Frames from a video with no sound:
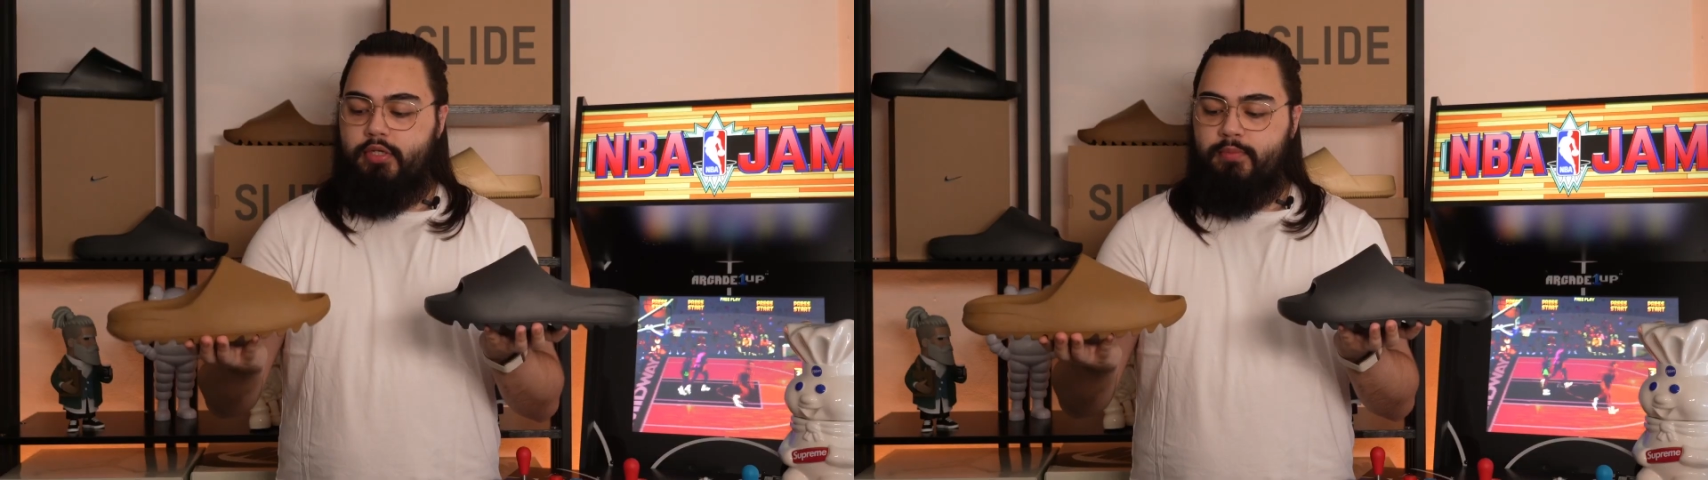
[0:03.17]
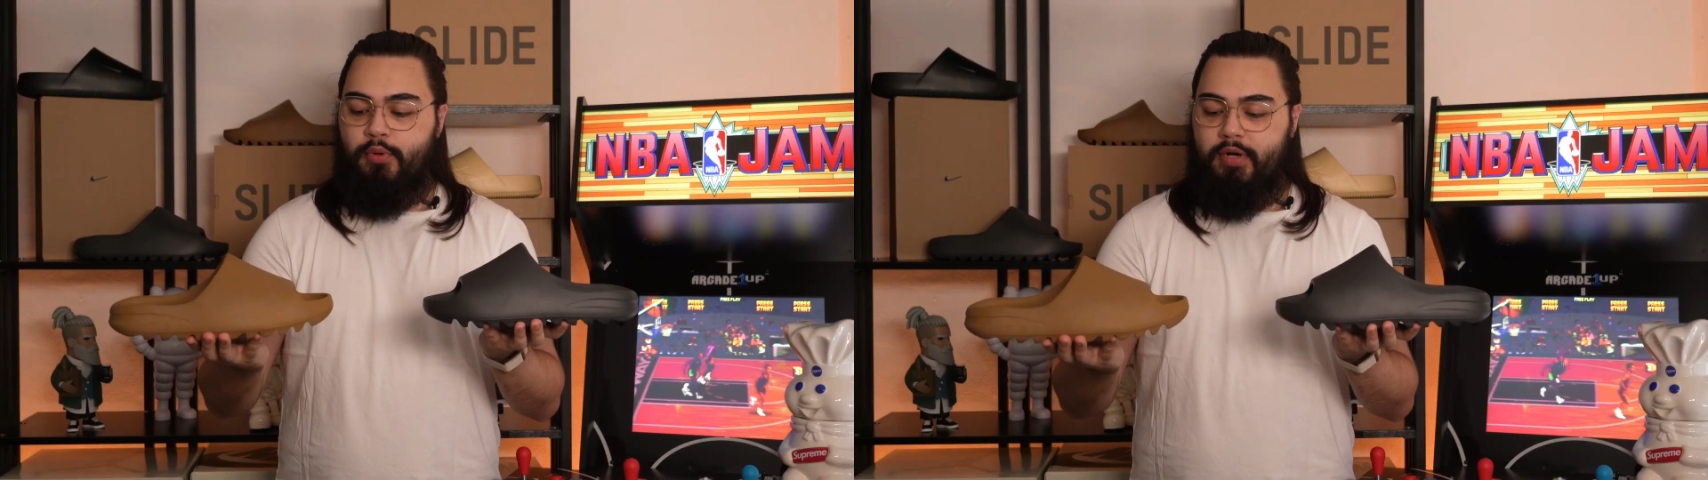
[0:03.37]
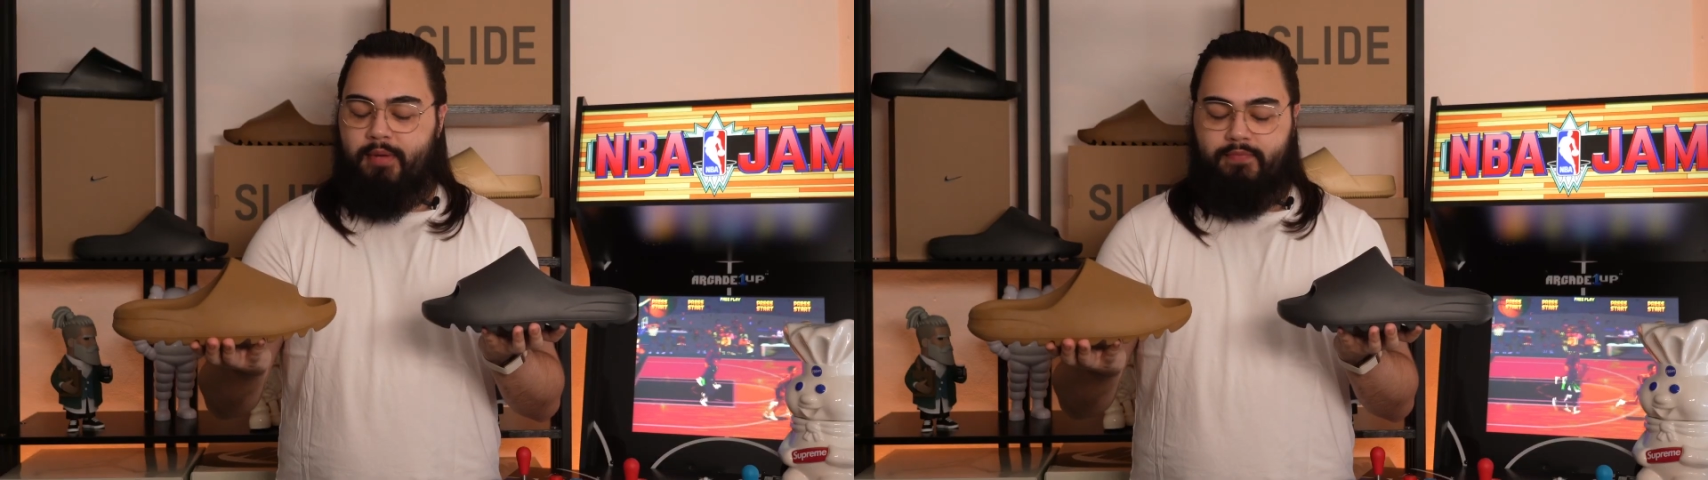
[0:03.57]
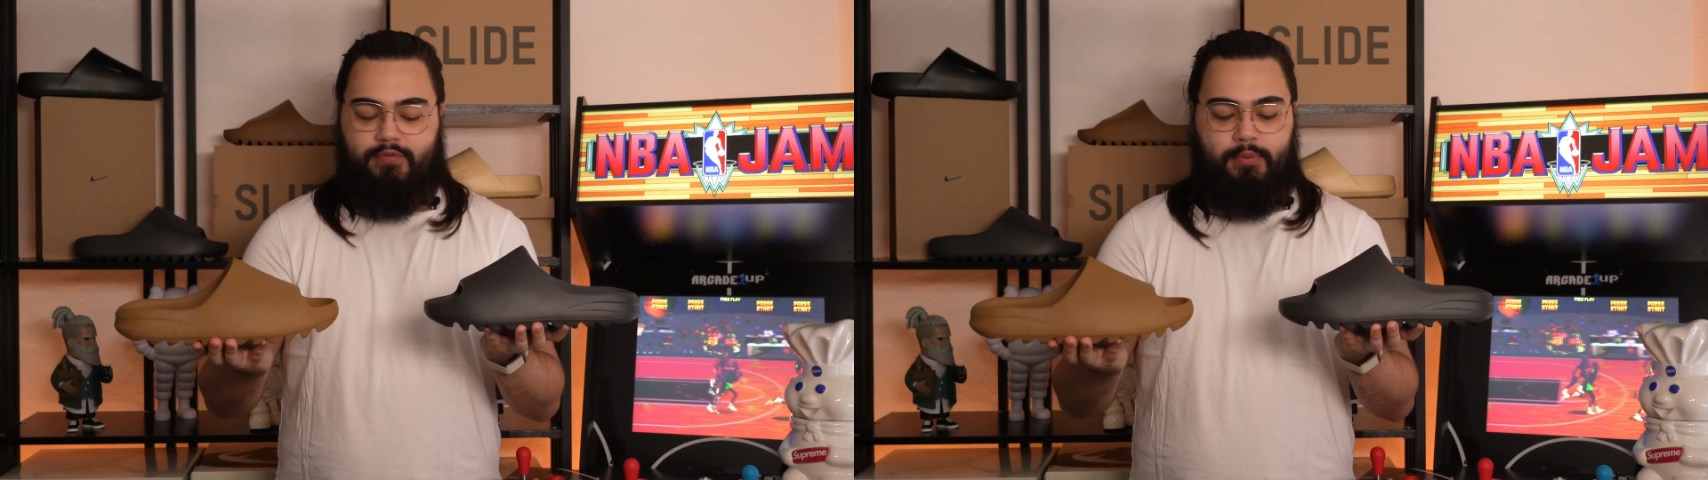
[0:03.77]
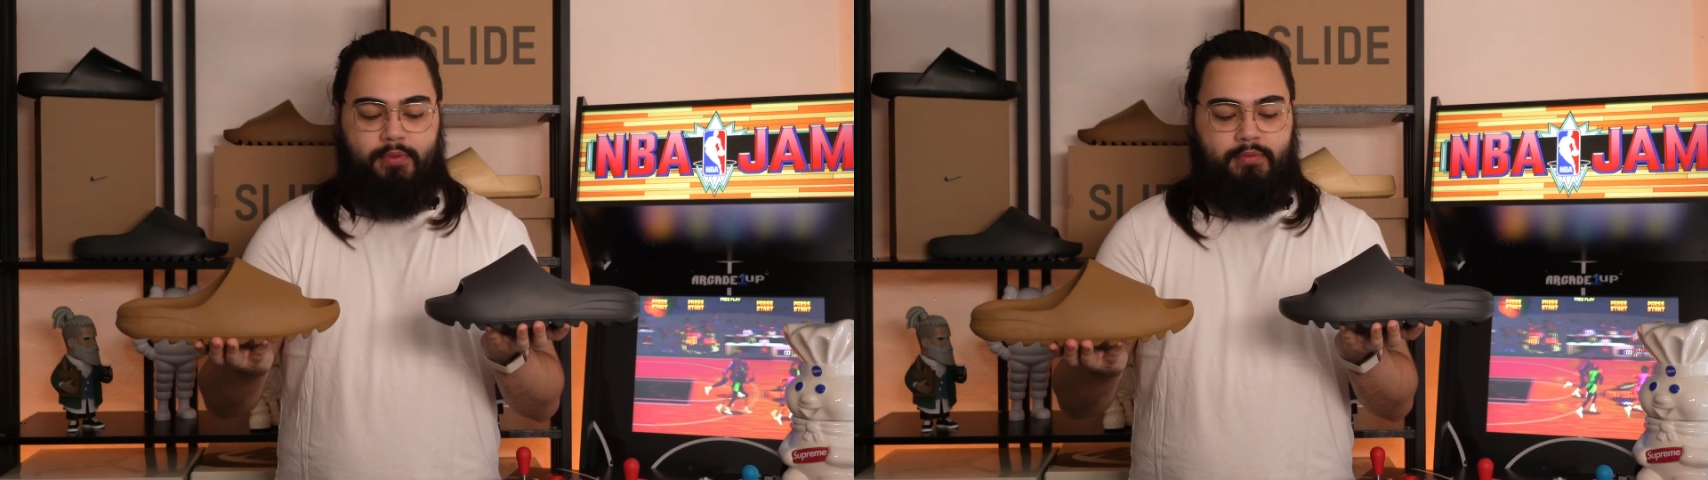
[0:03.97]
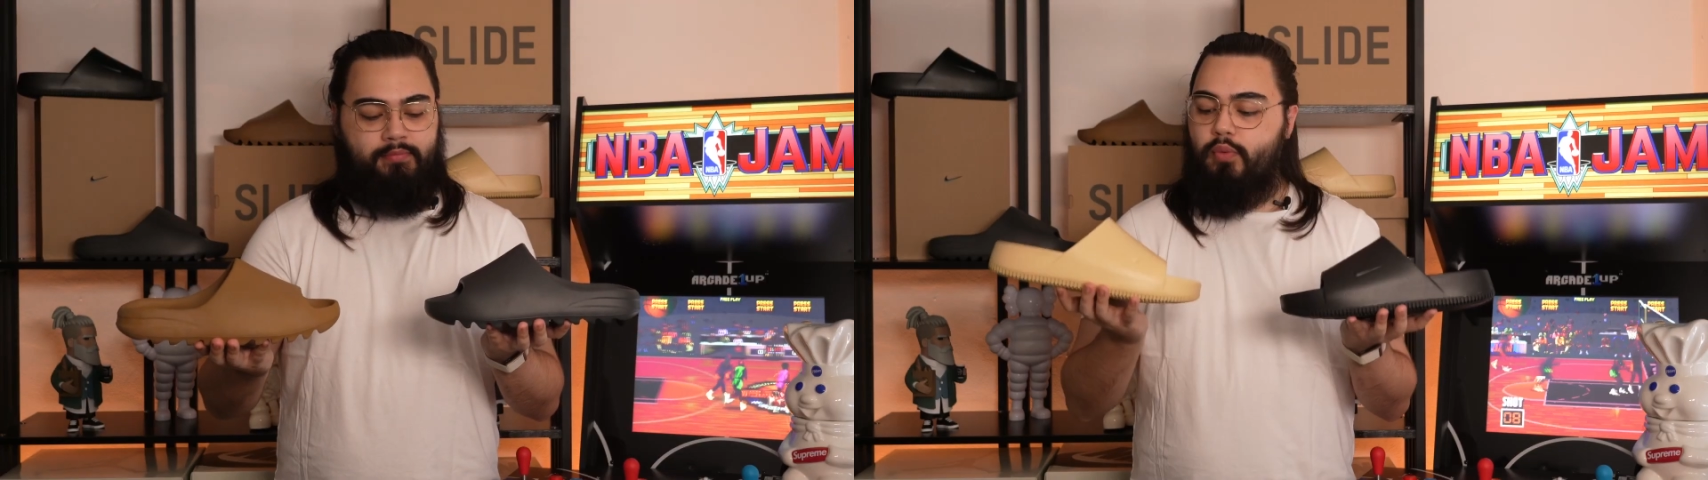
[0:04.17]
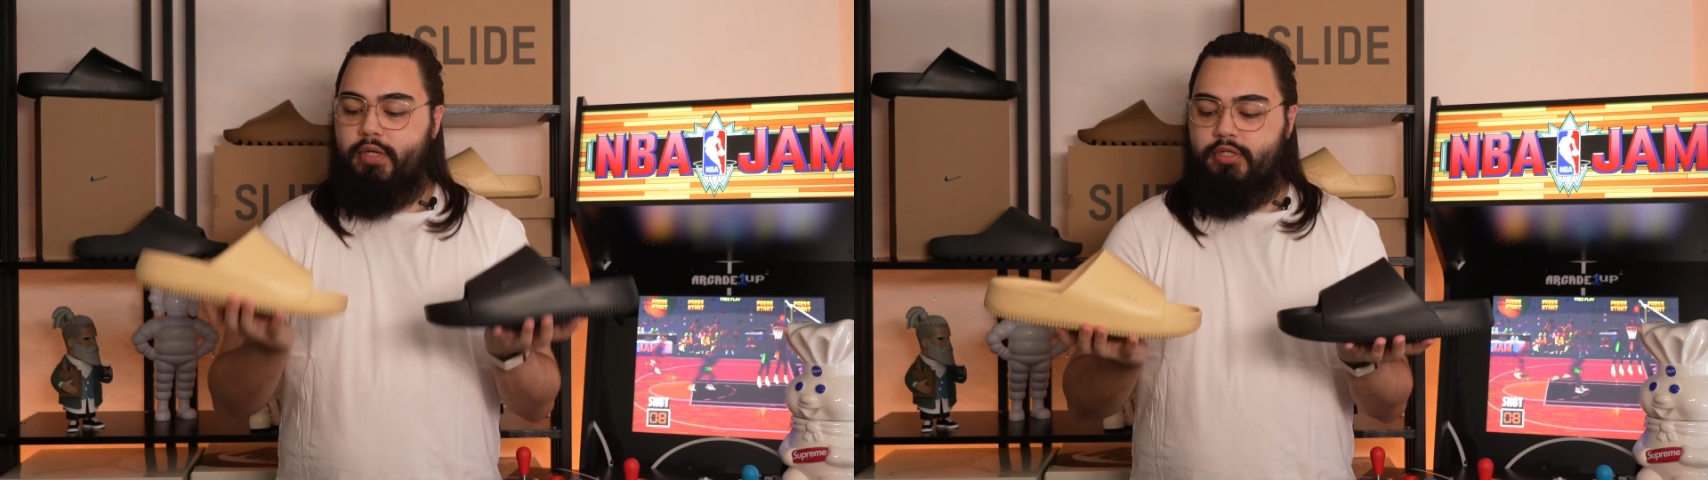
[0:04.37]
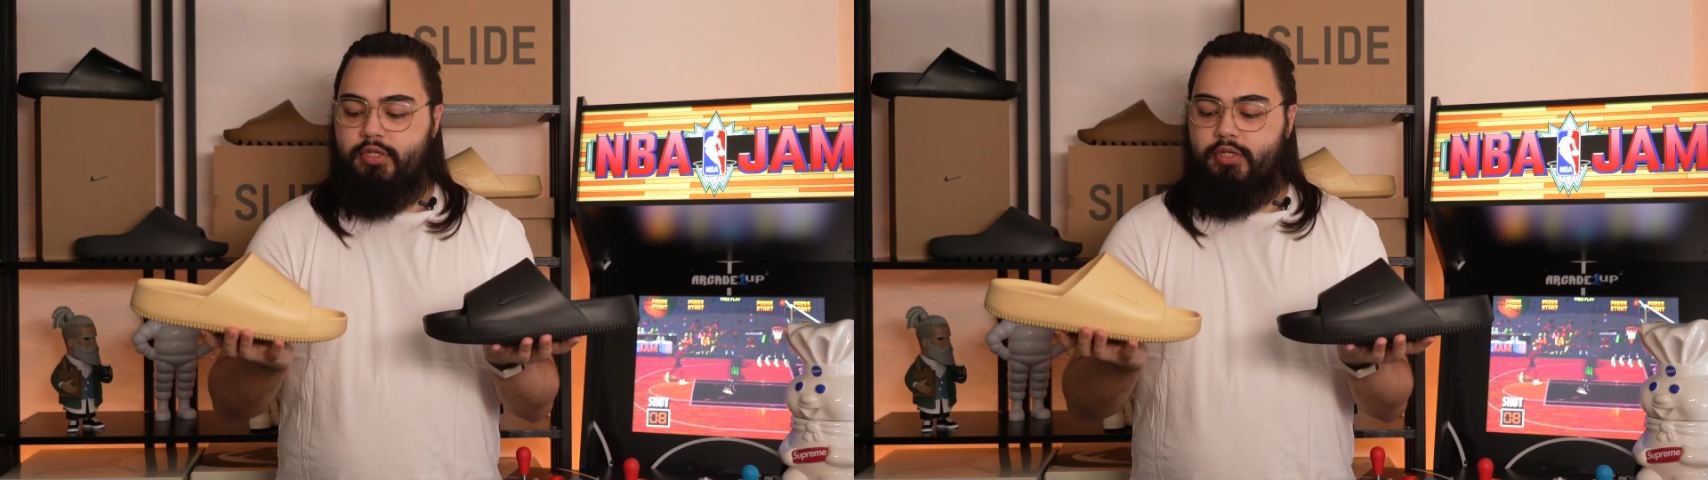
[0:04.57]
is more comfortable? Which